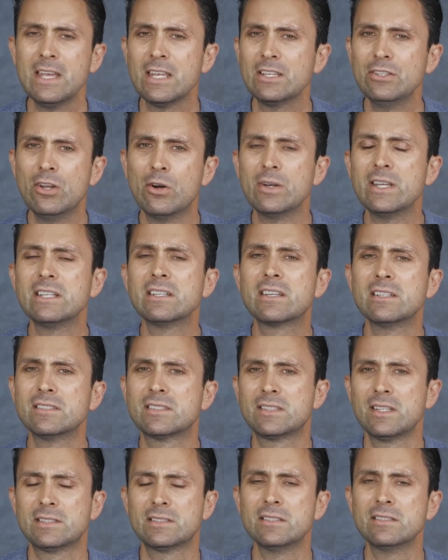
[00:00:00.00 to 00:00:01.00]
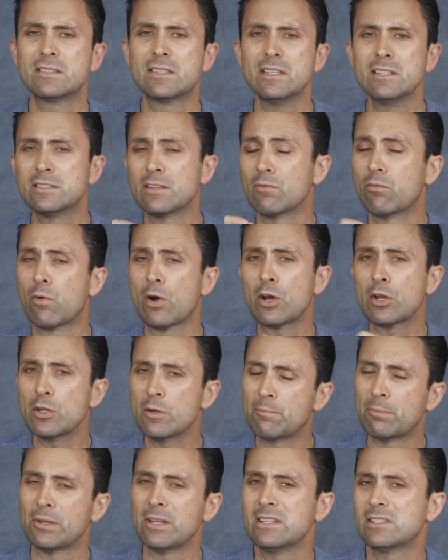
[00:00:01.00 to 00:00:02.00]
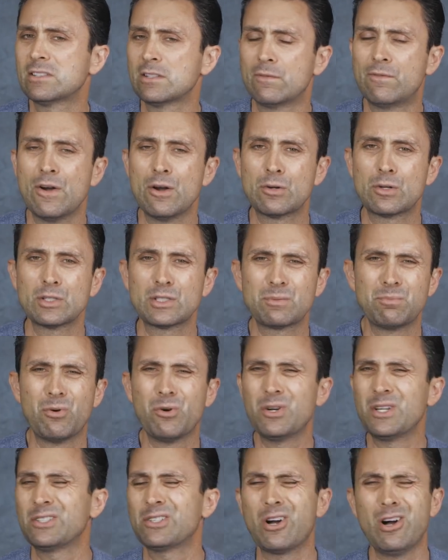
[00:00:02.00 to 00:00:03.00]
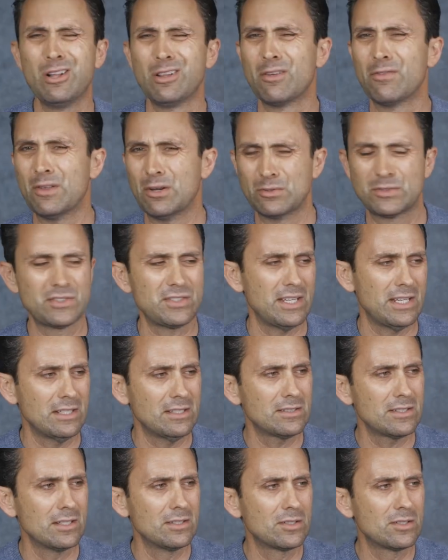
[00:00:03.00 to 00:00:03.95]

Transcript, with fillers: you know, inconsistencies of where you place the focus point, all of those things.